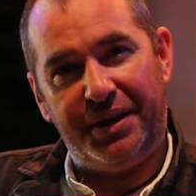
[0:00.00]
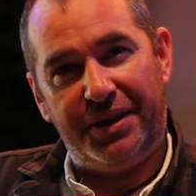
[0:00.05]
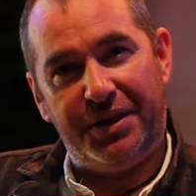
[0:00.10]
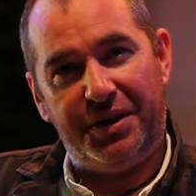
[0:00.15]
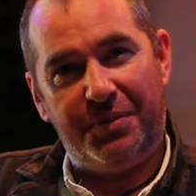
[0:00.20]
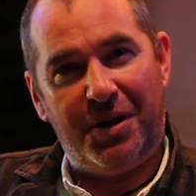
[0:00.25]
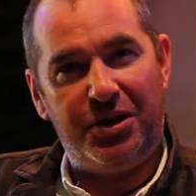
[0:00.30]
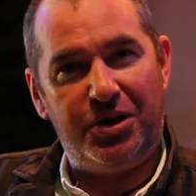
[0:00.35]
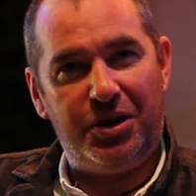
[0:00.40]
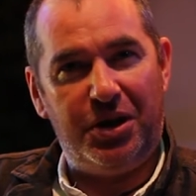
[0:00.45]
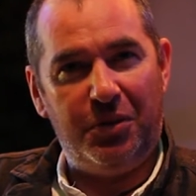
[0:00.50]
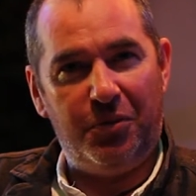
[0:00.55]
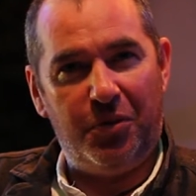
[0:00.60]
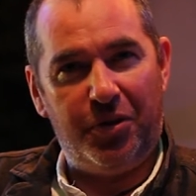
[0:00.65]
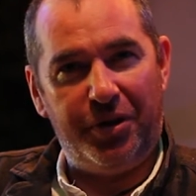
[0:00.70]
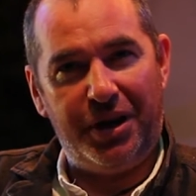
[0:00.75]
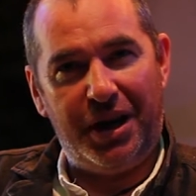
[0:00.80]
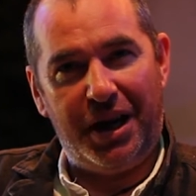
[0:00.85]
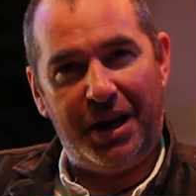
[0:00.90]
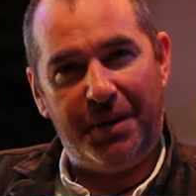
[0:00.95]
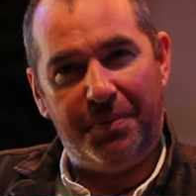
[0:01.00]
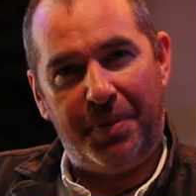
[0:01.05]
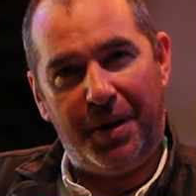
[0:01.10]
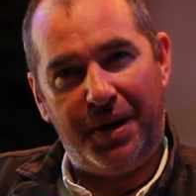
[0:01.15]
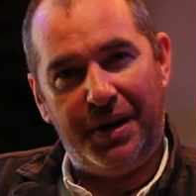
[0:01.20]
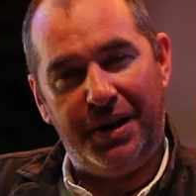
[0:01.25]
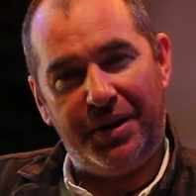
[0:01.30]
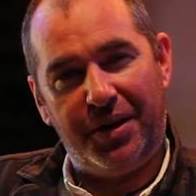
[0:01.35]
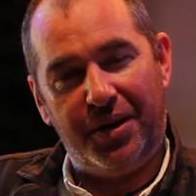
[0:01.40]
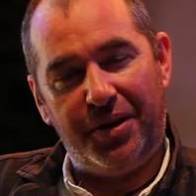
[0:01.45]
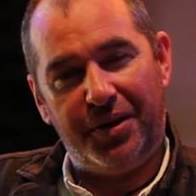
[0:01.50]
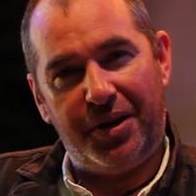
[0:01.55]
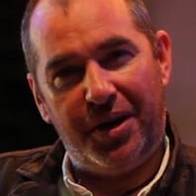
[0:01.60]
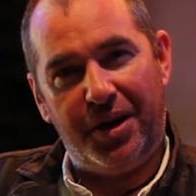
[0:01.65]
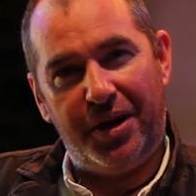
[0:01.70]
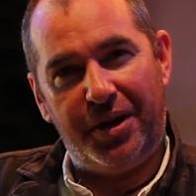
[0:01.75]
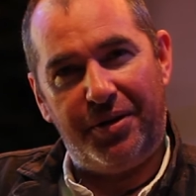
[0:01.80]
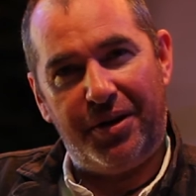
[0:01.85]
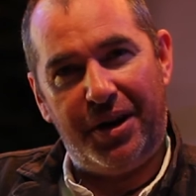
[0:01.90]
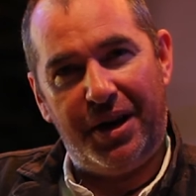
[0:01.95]
and especially one like
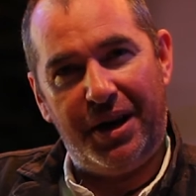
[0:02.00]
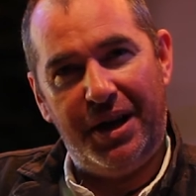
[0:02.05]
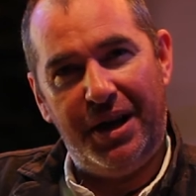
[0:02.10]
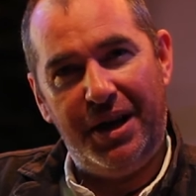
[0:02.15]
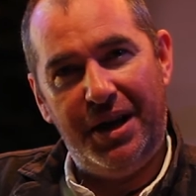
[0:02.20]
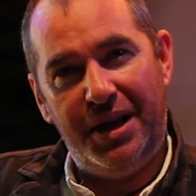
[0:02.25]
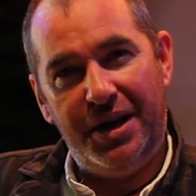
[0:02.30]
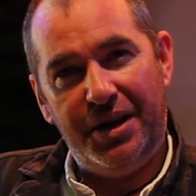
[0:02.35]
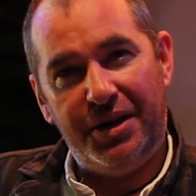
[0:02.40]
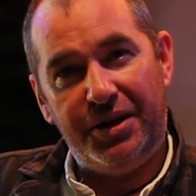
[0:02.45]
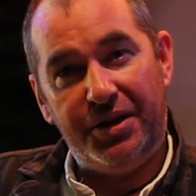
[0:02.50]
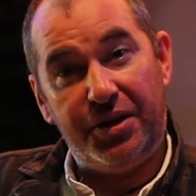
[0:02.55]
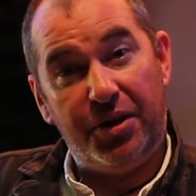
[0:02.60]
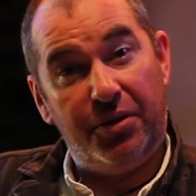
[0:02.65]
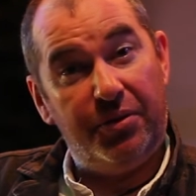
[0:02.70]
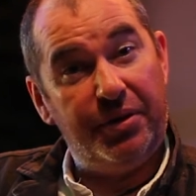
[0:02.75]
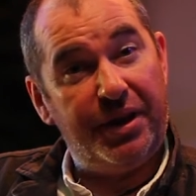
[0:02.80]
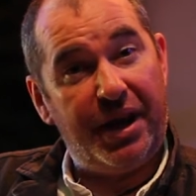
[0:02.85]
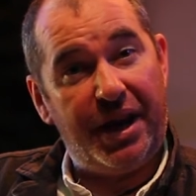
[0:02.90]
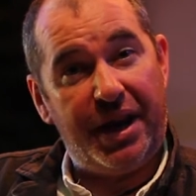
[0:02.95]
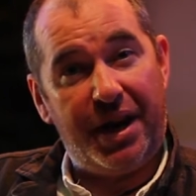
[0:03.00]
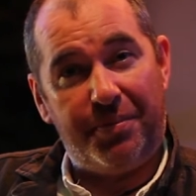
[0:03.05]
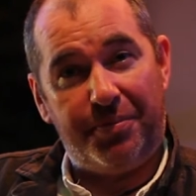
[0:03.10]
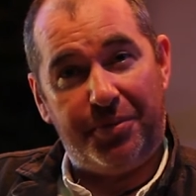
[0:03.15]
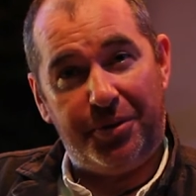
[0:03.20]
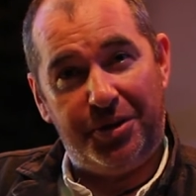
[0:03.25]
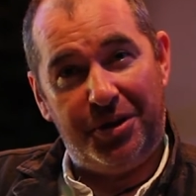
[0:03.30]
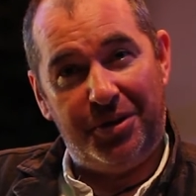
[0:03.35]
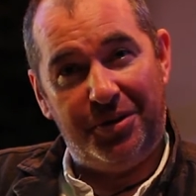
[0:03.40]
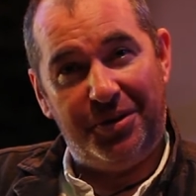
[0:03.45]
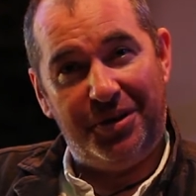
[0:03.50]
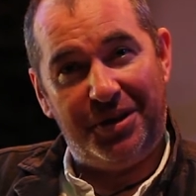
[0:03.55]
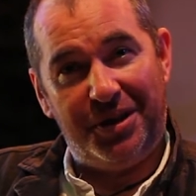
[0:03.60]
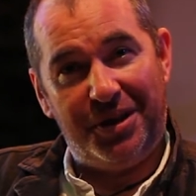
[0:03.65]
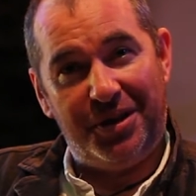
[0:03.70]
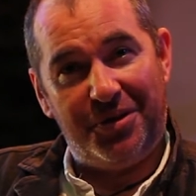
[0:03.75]
Bailegangaire. So when that opportunity